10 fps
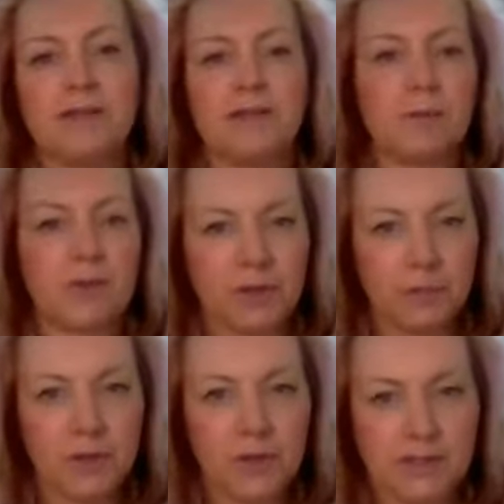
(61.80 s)
something
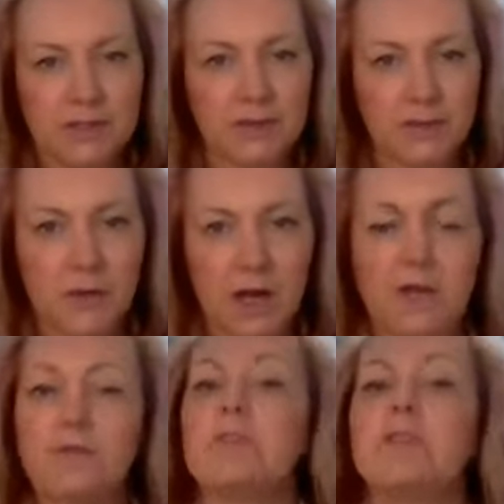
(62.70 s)
beautiful
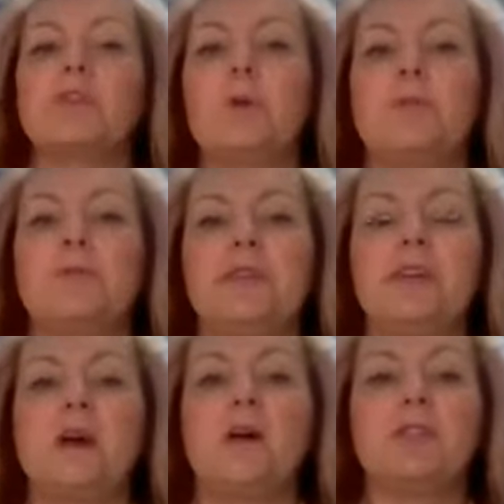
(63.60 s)
over the top of the
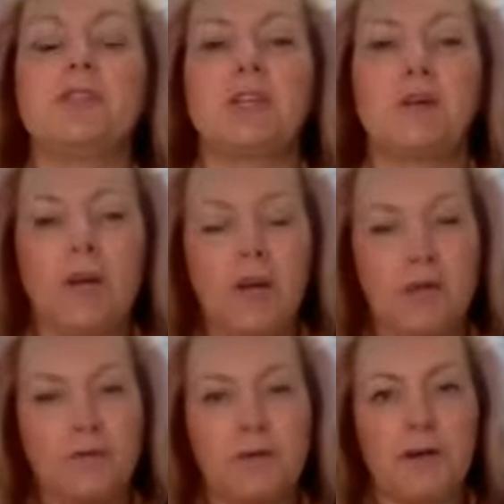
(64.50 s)
arch. So
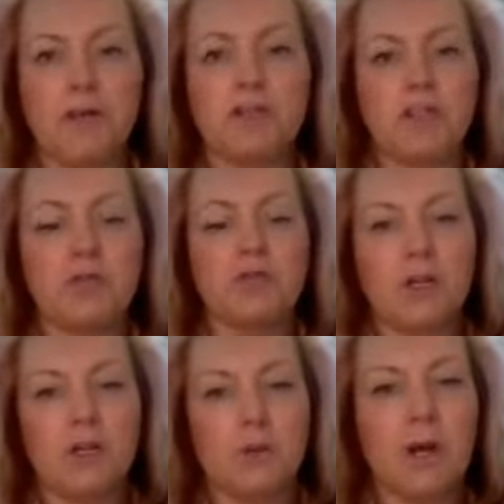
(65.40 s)
first you
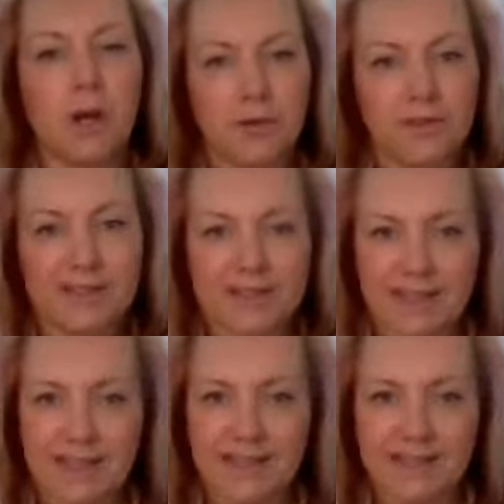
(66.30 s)
plant the
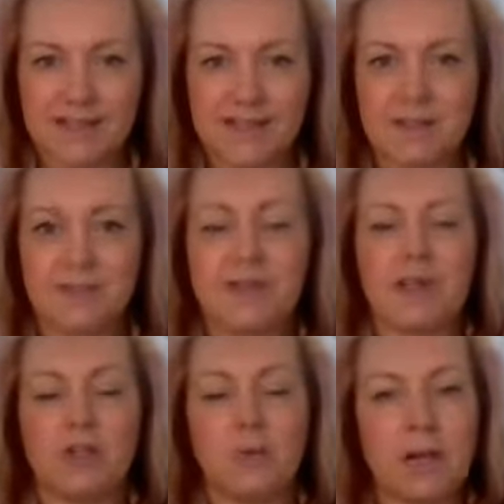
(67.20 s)
seeds,
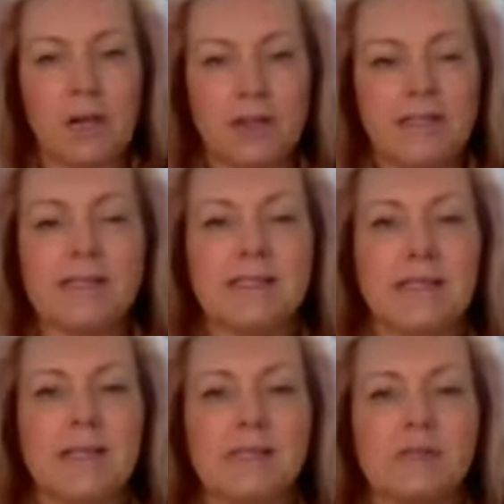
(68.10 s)
and you plant the
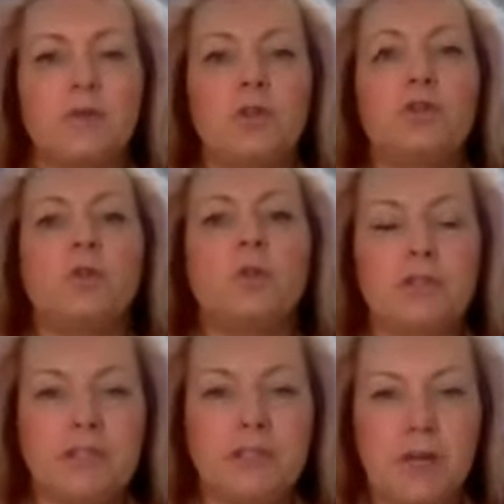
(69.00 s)
seeds of what you want
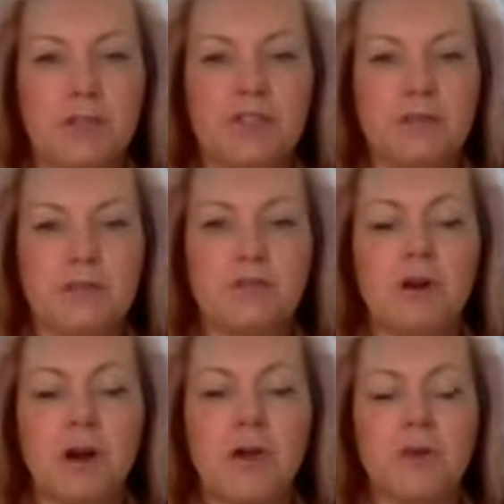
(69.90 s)
to nurture and
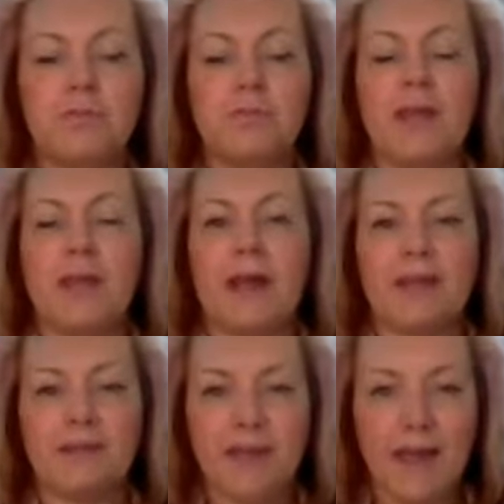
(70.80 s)
grow.
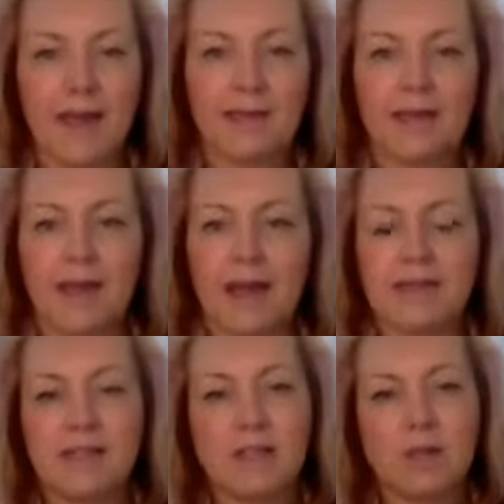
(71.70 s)
And then as
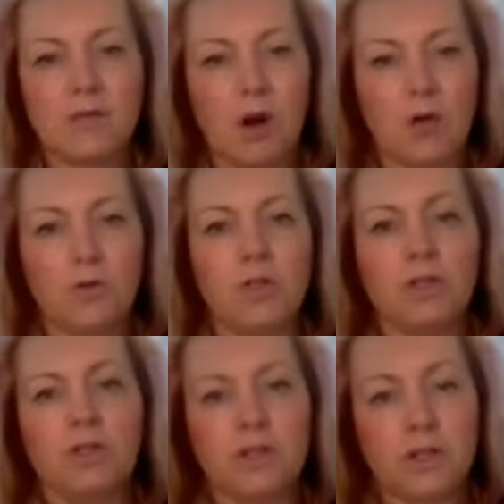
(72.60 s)
they grow,
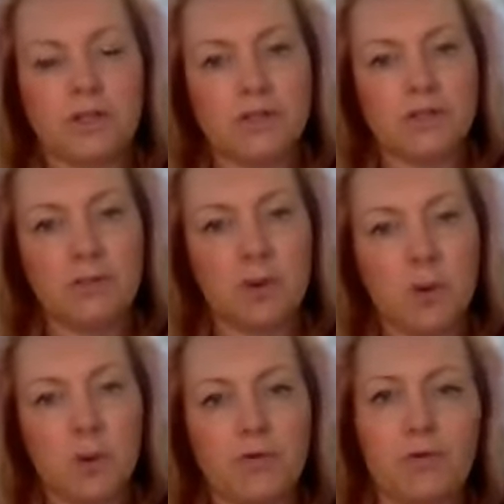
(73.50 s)
you start to
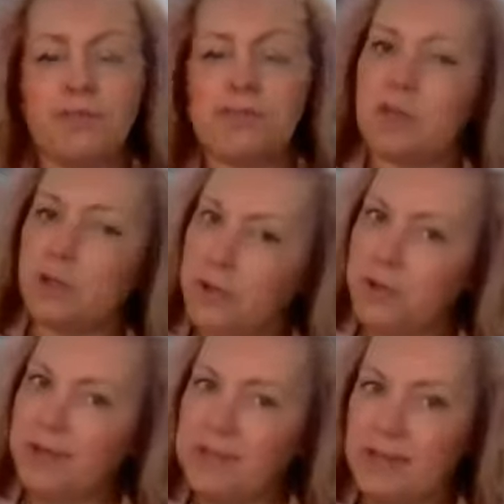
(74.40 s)
support them. So you put
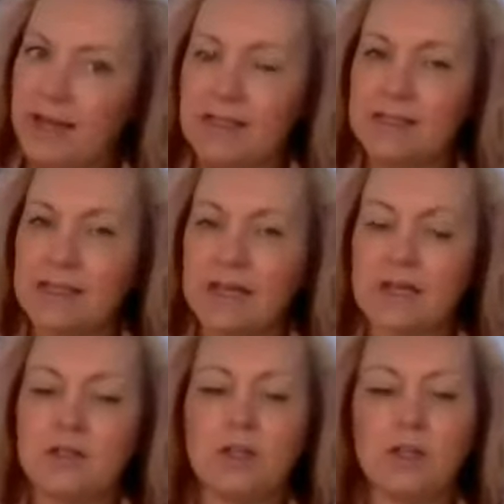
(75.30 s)
the stakes
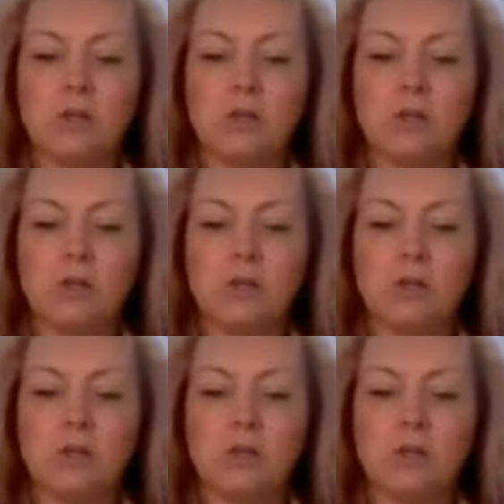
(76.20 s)
in and